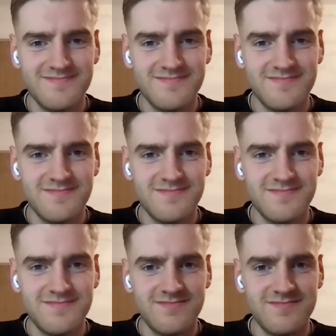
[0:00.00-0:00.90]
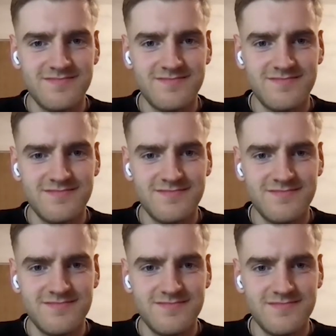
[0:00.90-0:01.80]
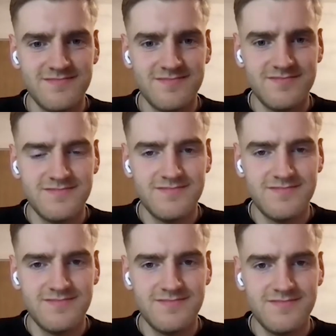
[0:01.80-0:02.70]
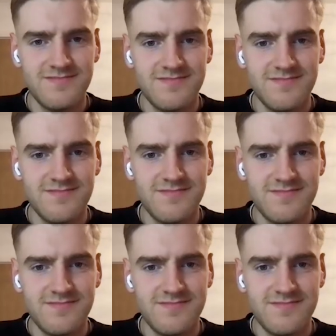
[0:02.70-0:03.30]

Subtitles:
(not speaking)